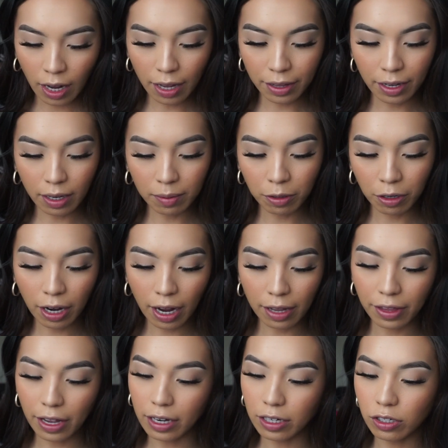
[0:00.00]
And then I'm gonna add
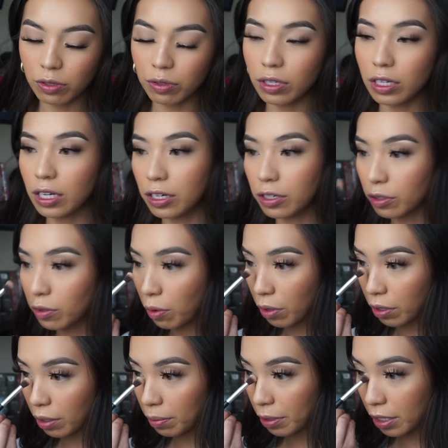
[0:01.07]
that into the inner
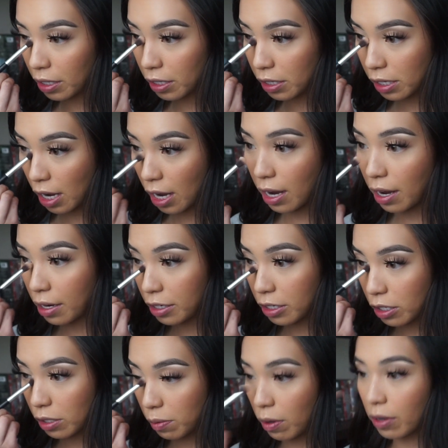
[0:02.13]
corner because I
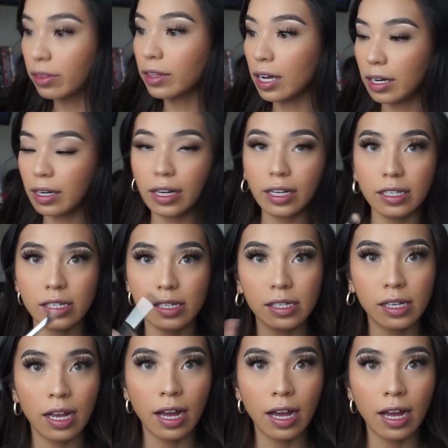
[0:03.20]
just want that nice